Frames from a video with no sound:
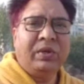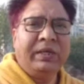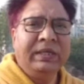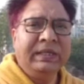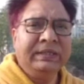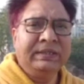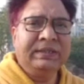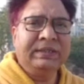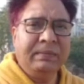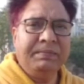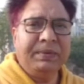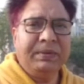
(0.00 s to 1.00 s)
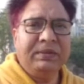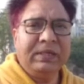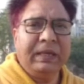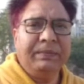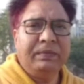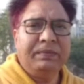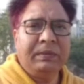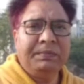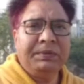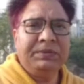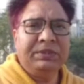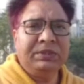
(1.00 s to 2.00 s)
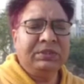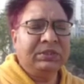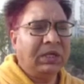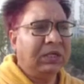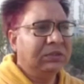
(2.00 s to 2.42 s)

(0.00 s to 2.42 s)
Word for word: One is the simple type of apertures,